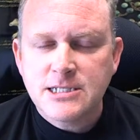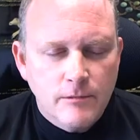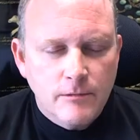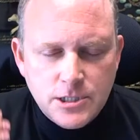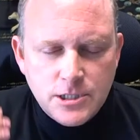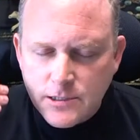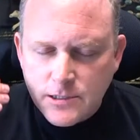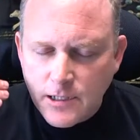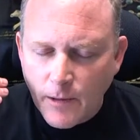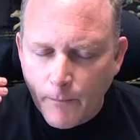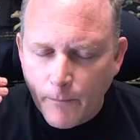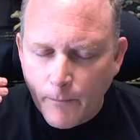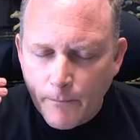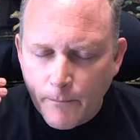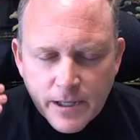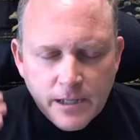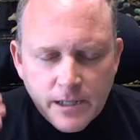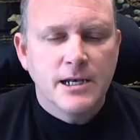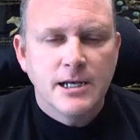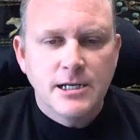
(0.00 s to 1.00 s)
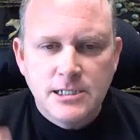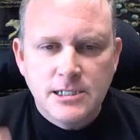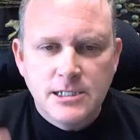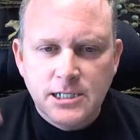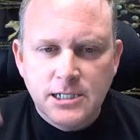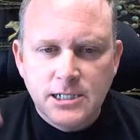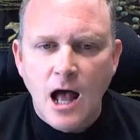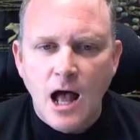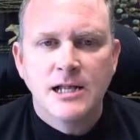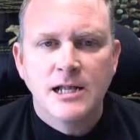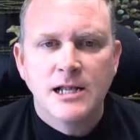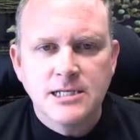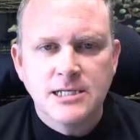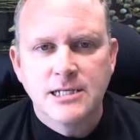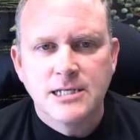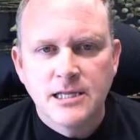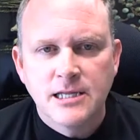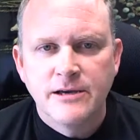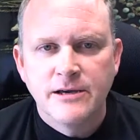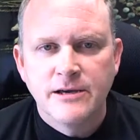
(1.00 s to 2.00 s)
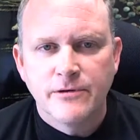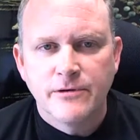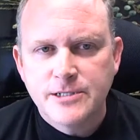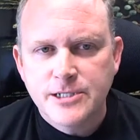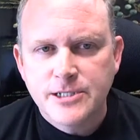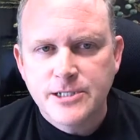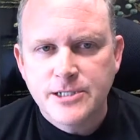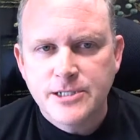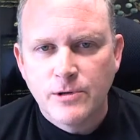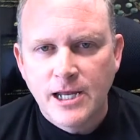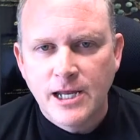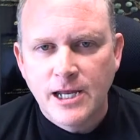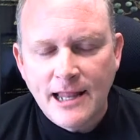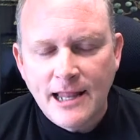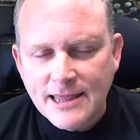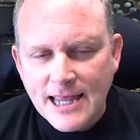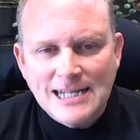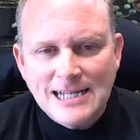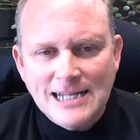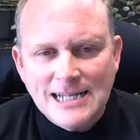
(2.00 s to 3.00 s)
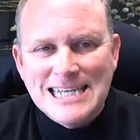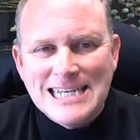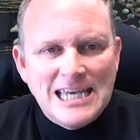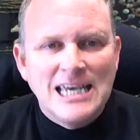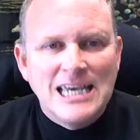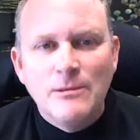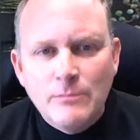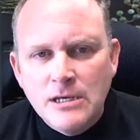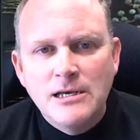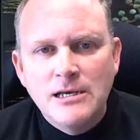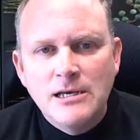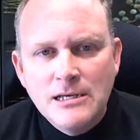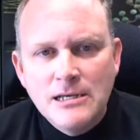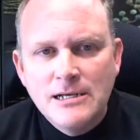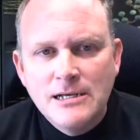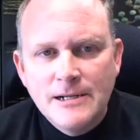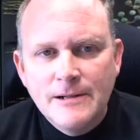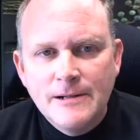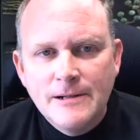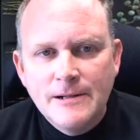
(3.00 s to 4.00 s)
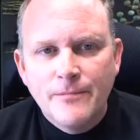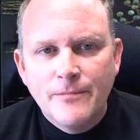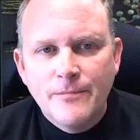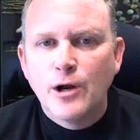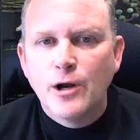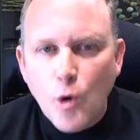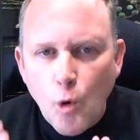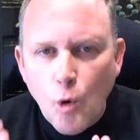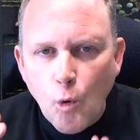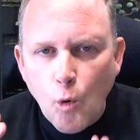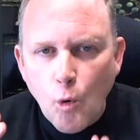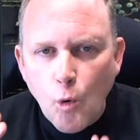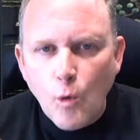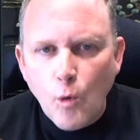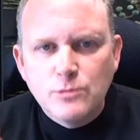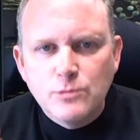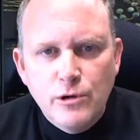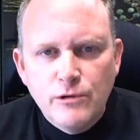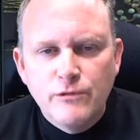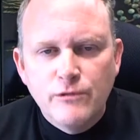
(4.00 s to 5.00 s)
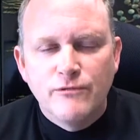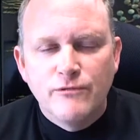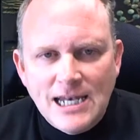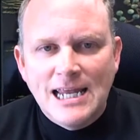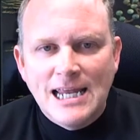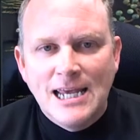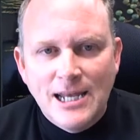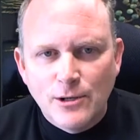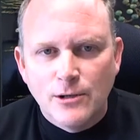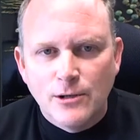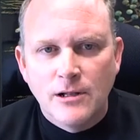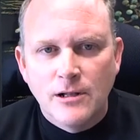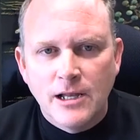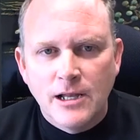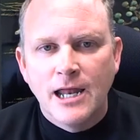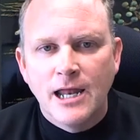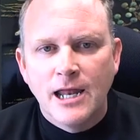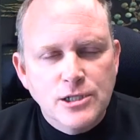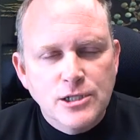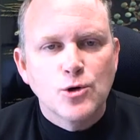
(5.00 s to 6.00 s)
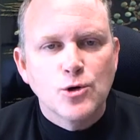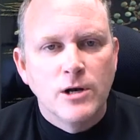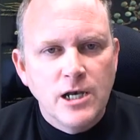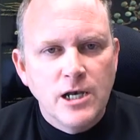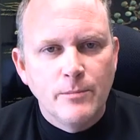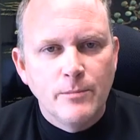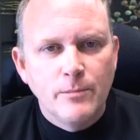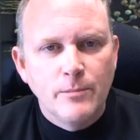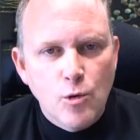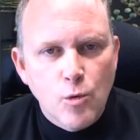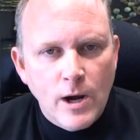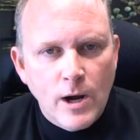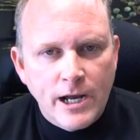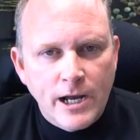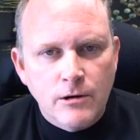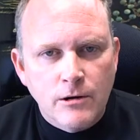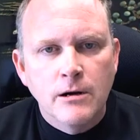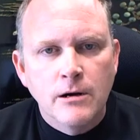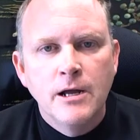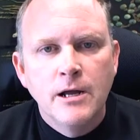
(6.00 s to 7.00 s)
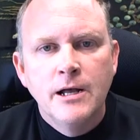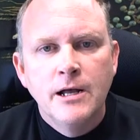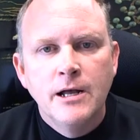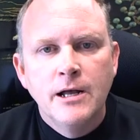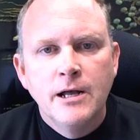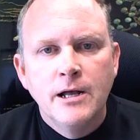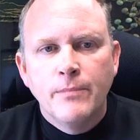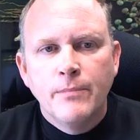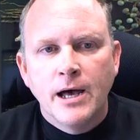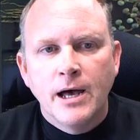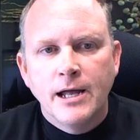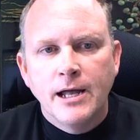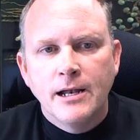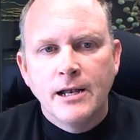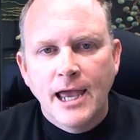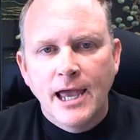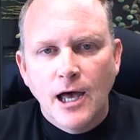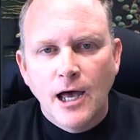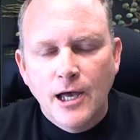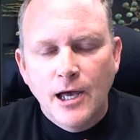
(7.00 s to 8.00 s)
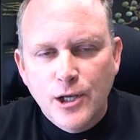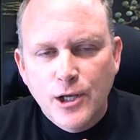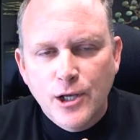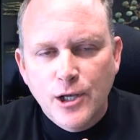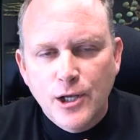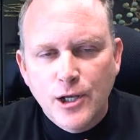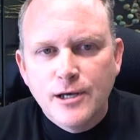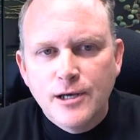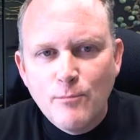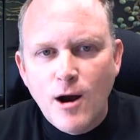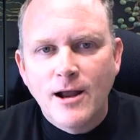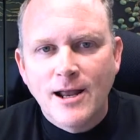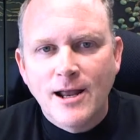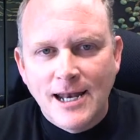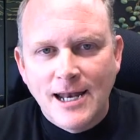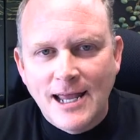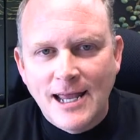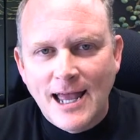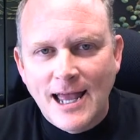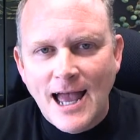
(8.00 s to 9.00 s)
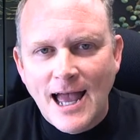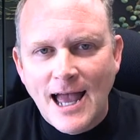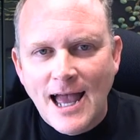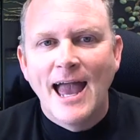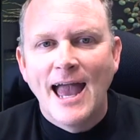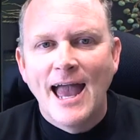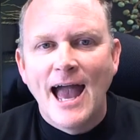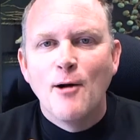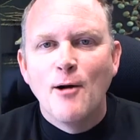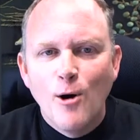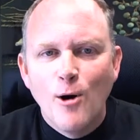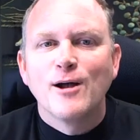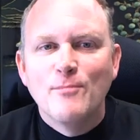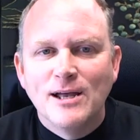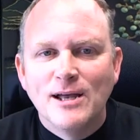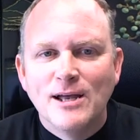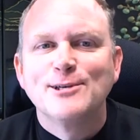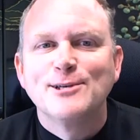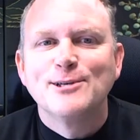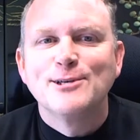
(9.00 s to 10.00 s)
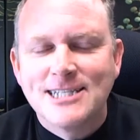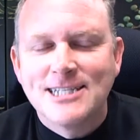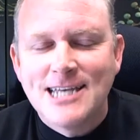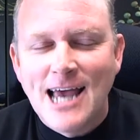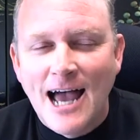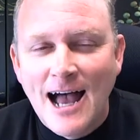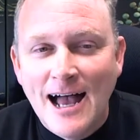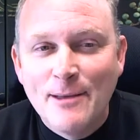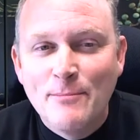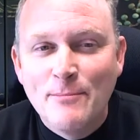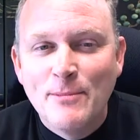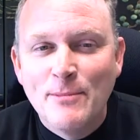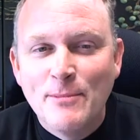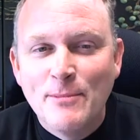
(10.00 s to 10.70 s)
just ability to constantly deliver. So when you got that team, they're going to move the needle, and it's going to be quicker. But like a good marketing guy, I won't commit to a time